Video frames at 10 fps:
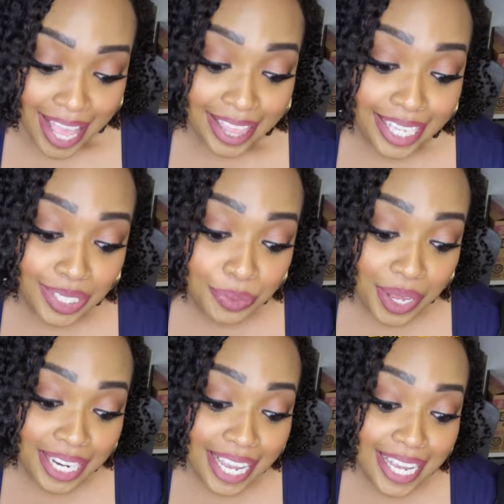This
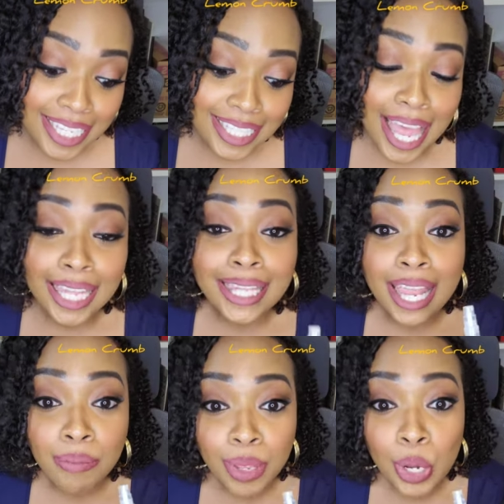one is
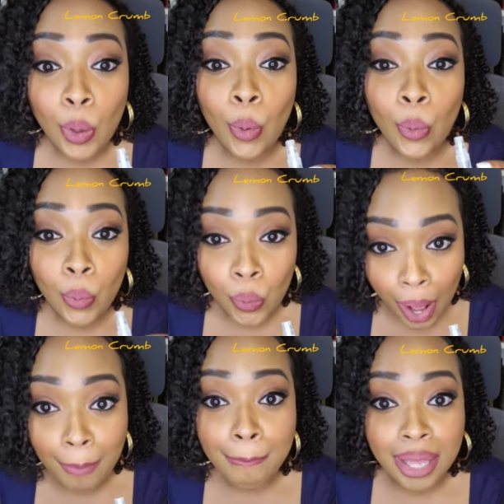lemon
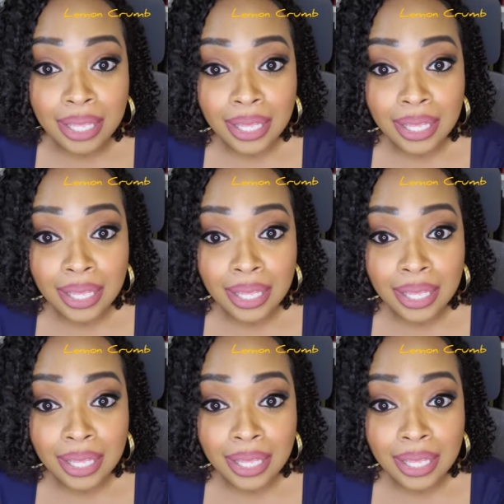crumb.